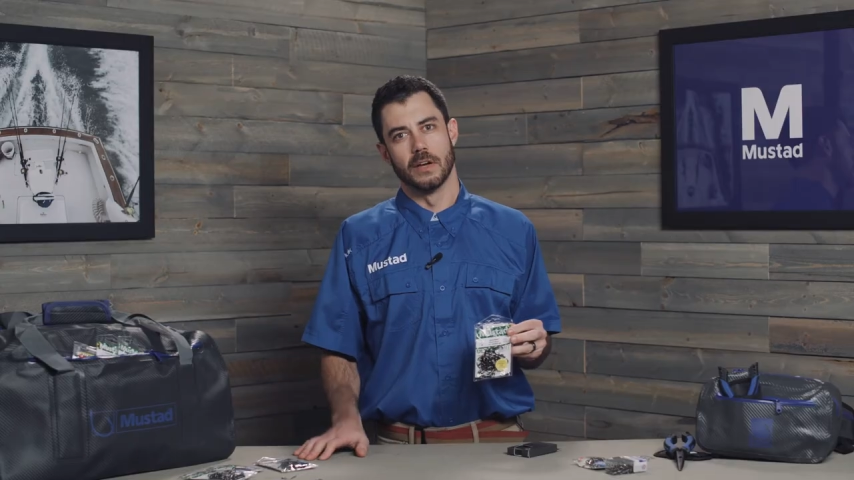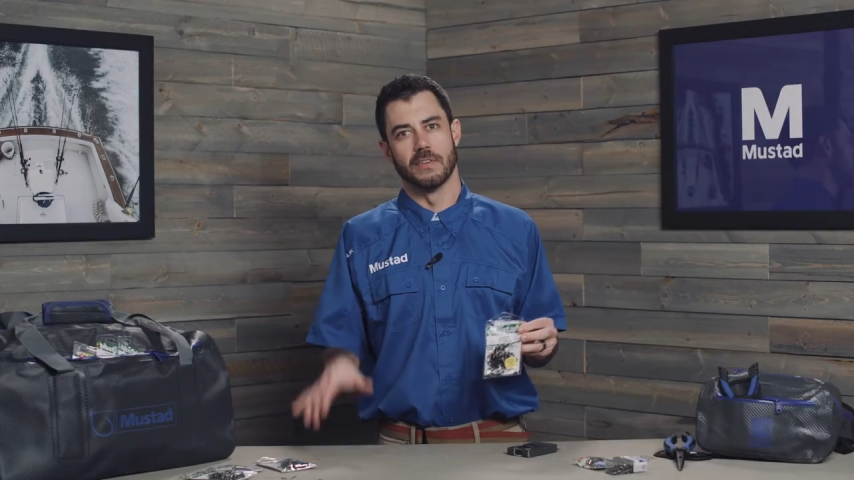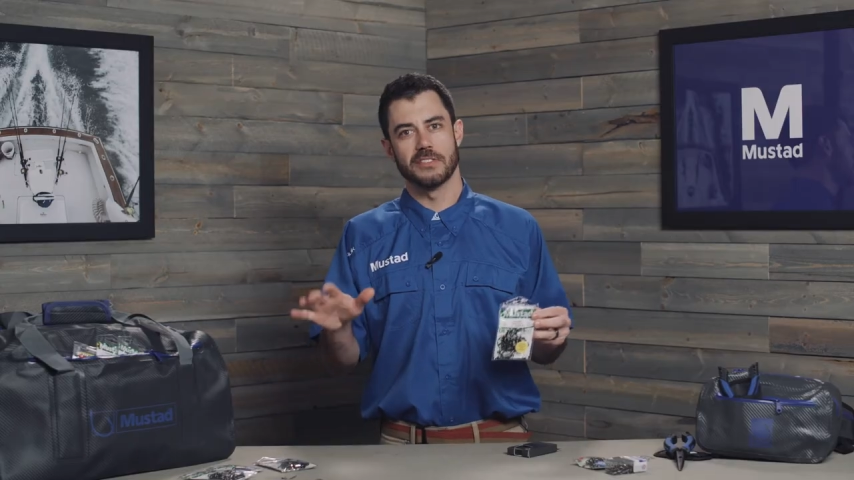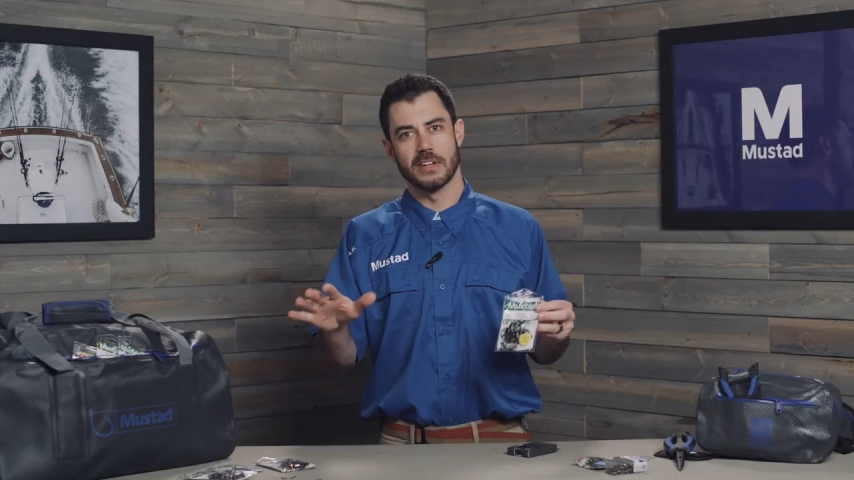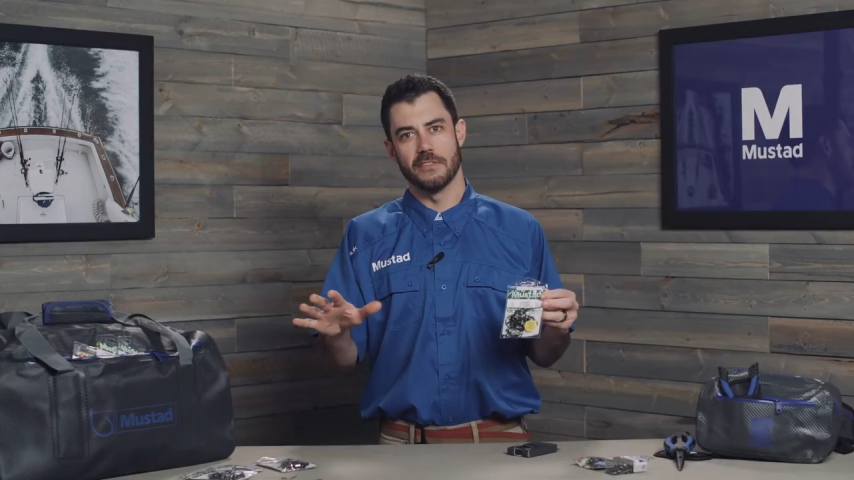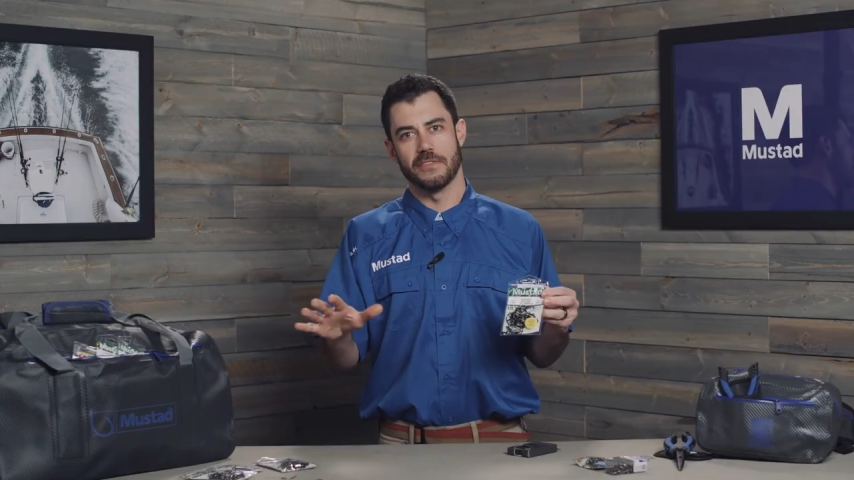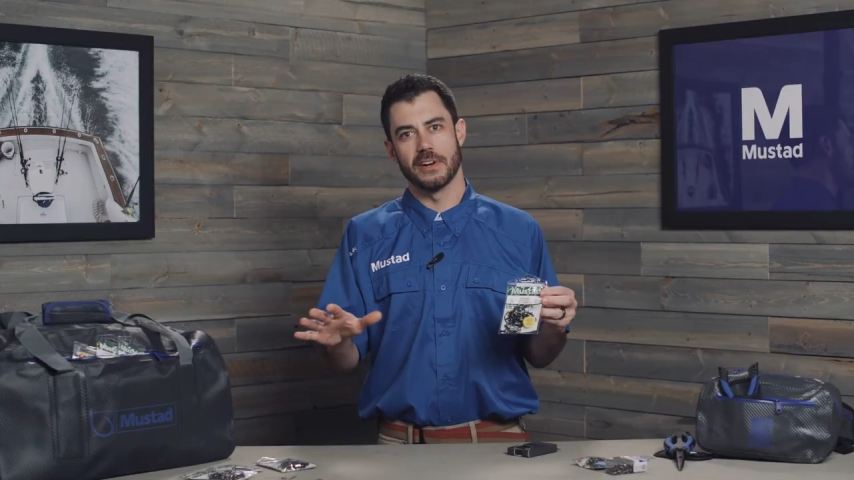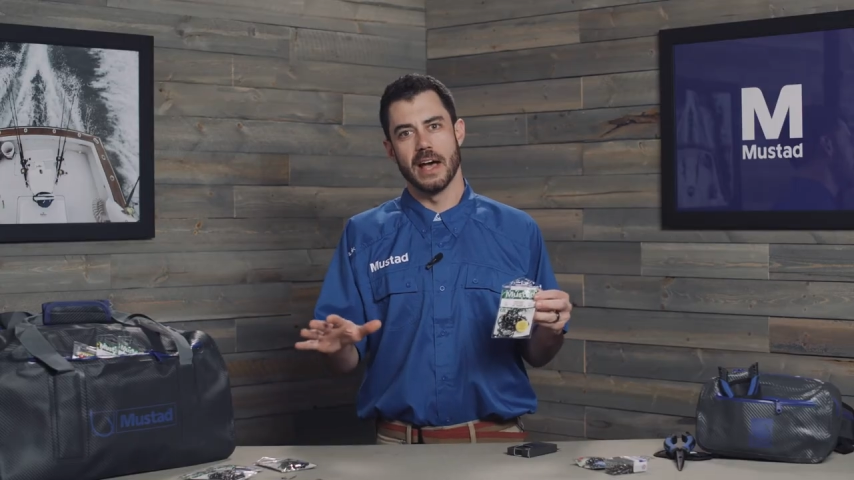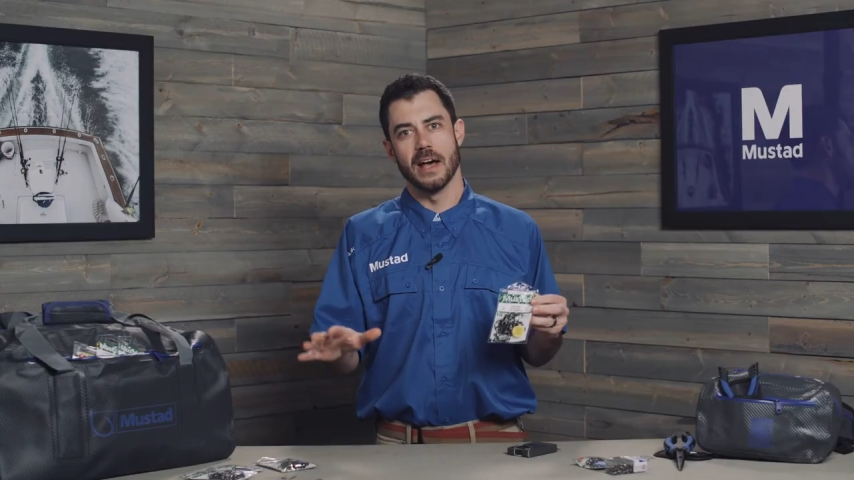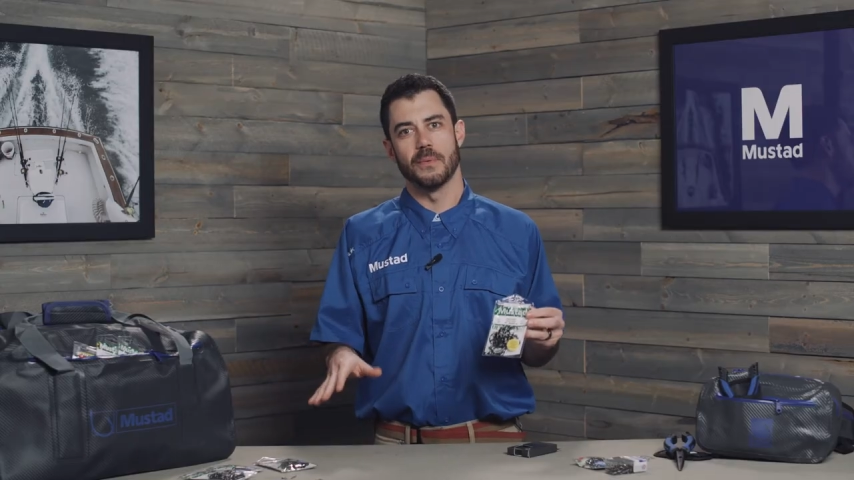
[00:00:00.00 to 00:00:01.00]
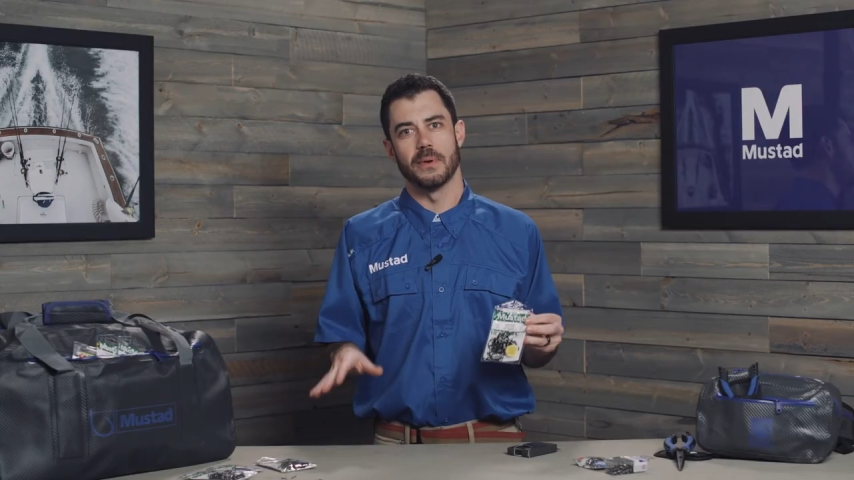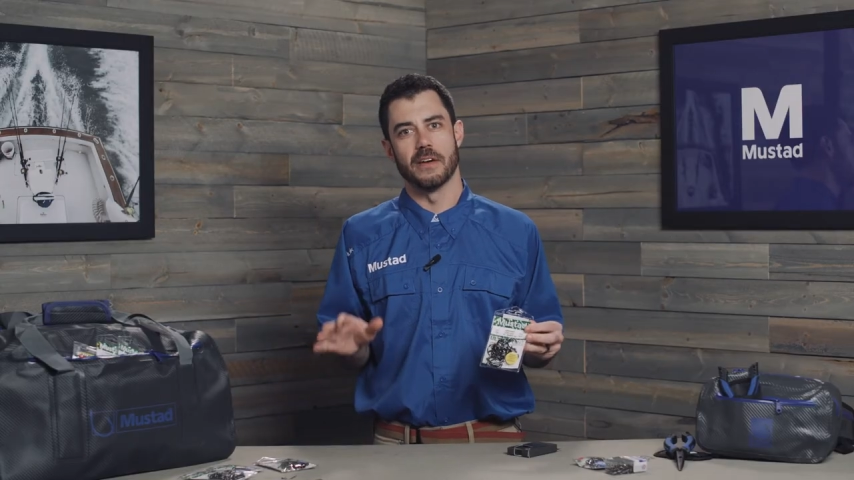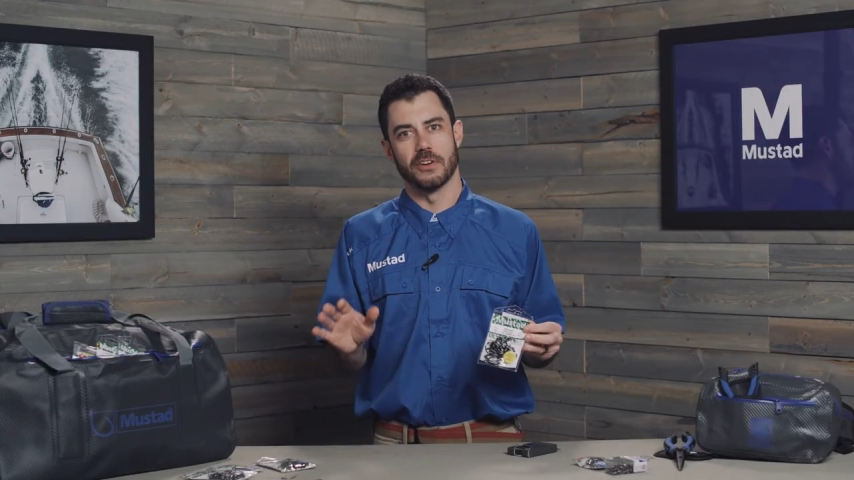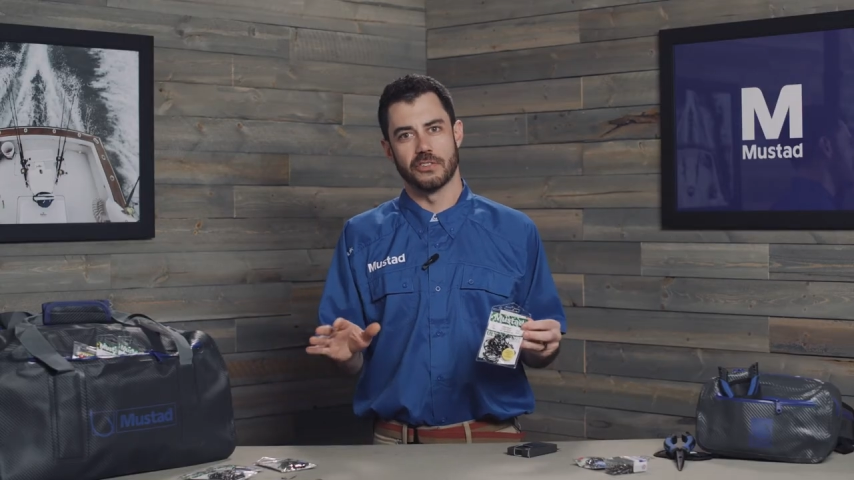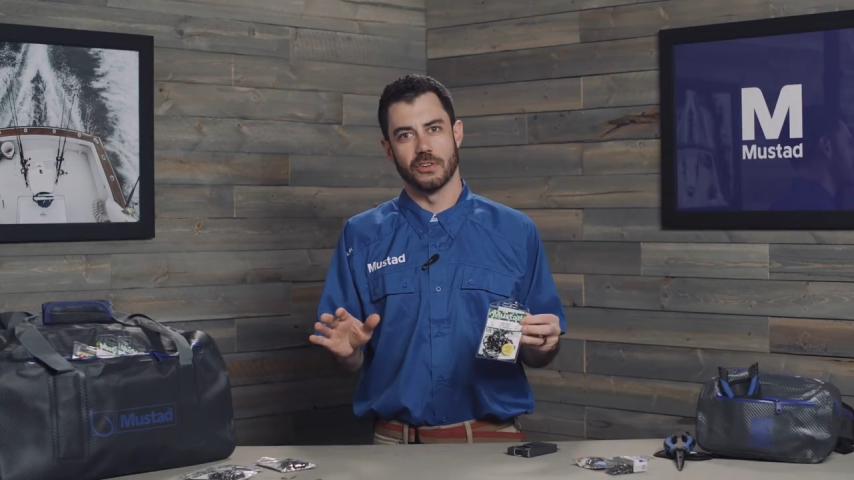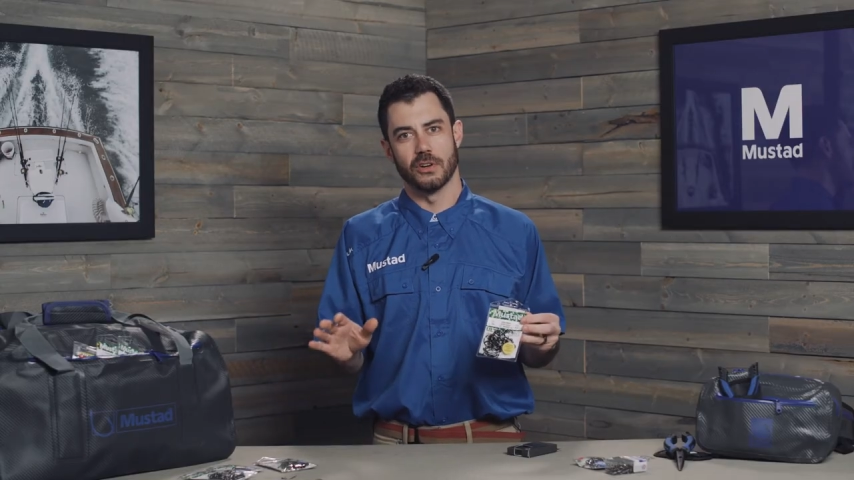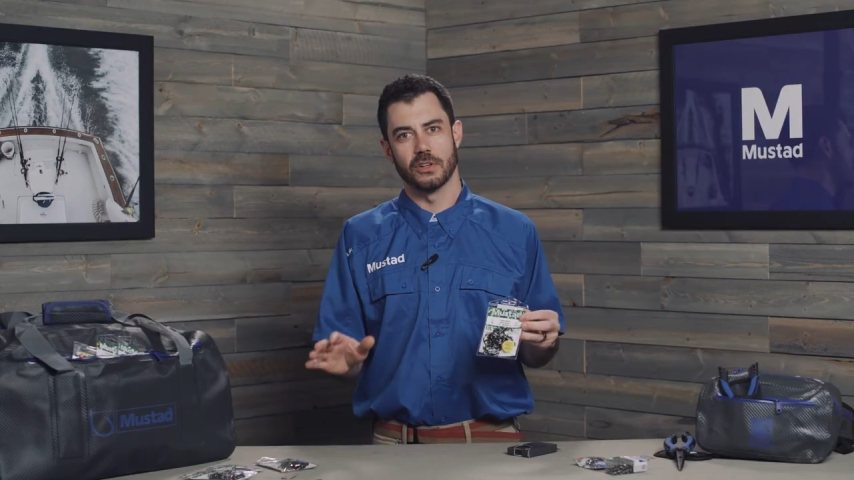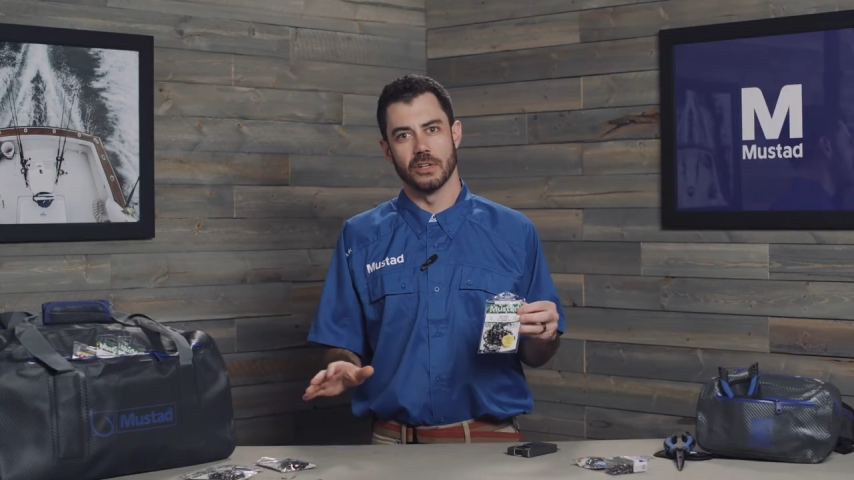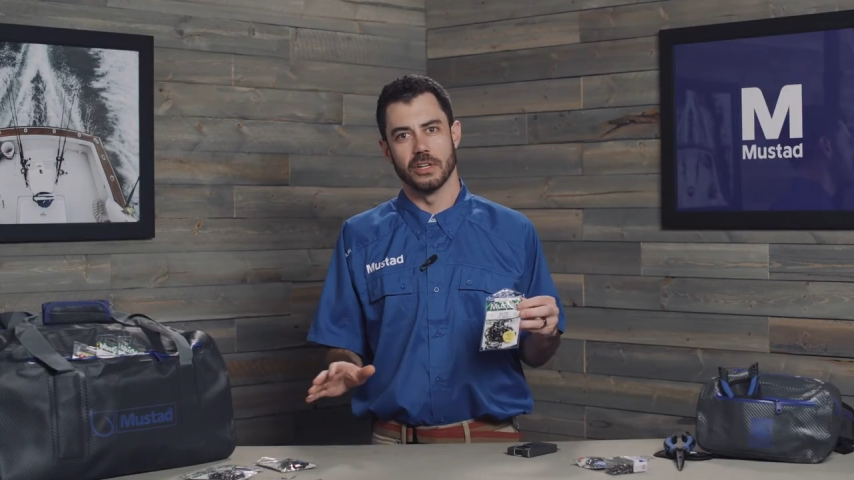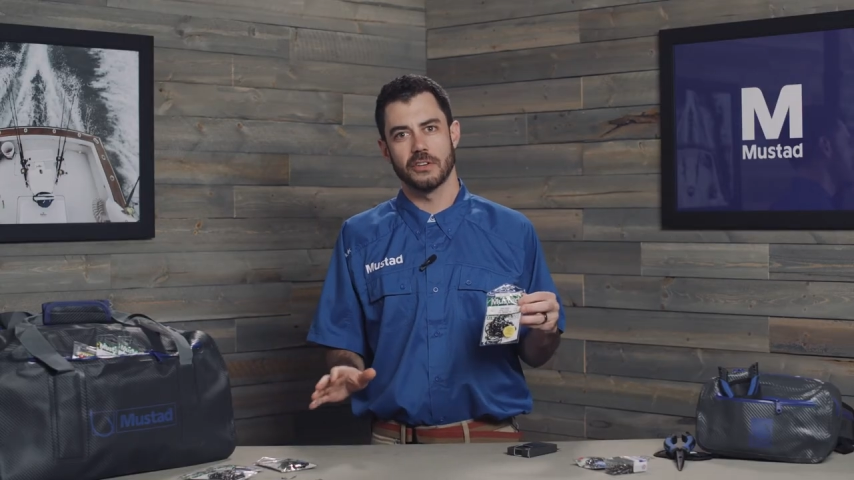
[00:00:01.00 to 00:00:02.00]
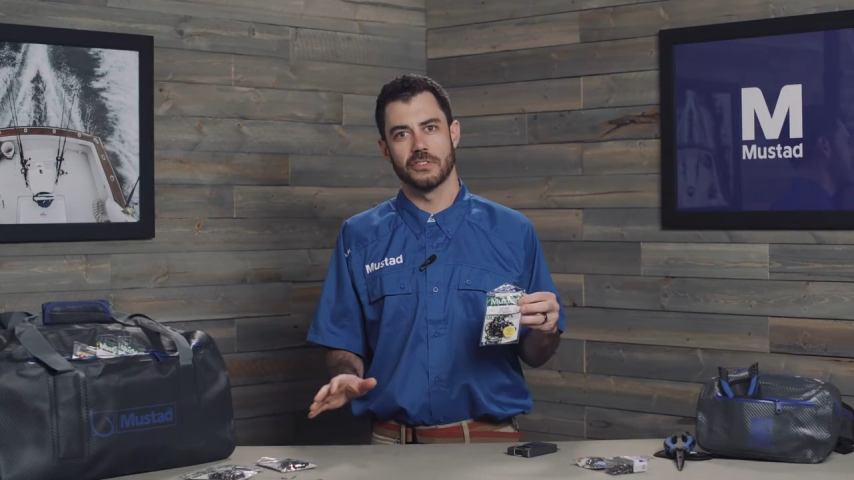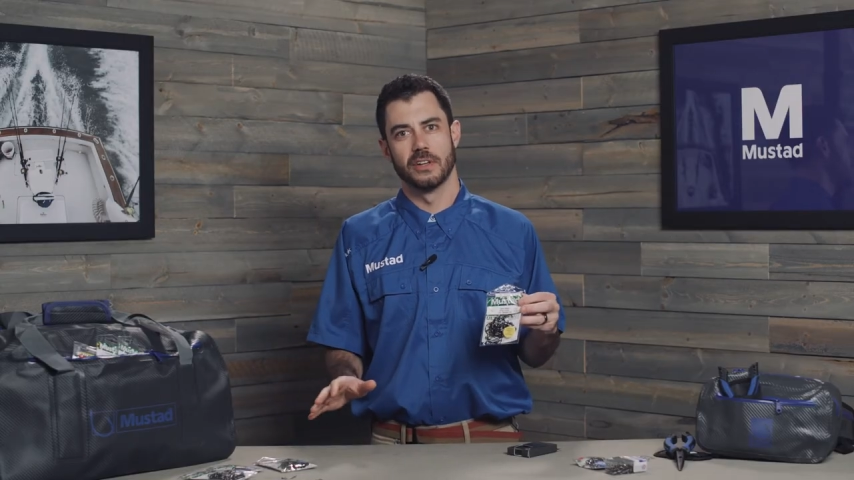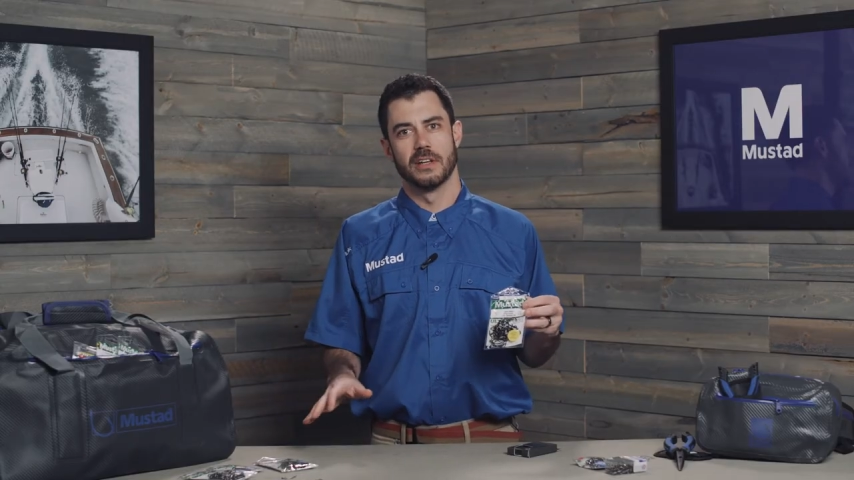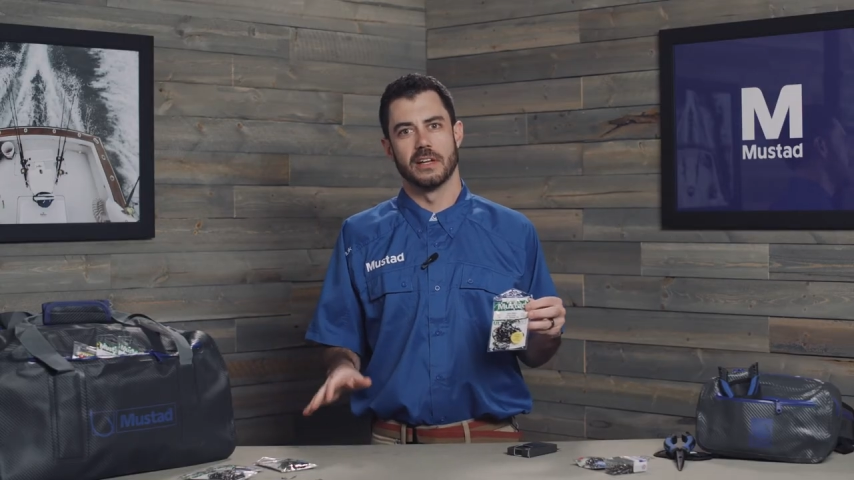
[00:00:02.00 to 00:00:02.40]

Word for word: And let's not forget, we have our circle hooks